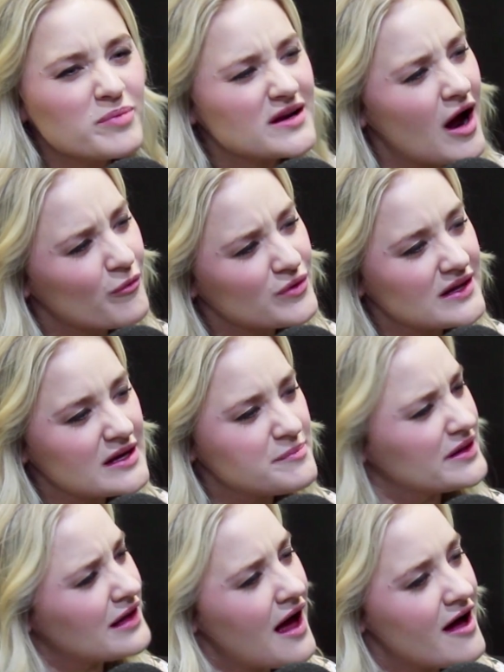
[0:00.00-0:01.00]
but not really,
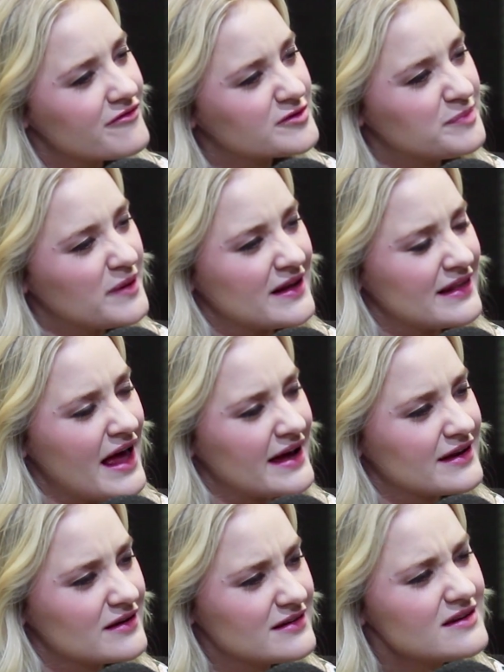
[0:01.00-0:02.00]
but loved, but like,